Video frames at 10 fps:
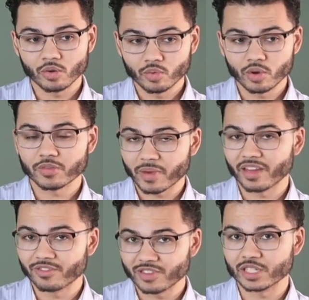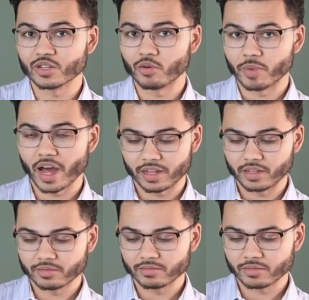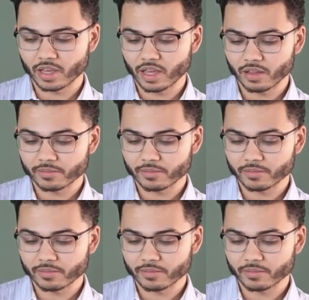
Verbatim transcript: with my physical body. Okay?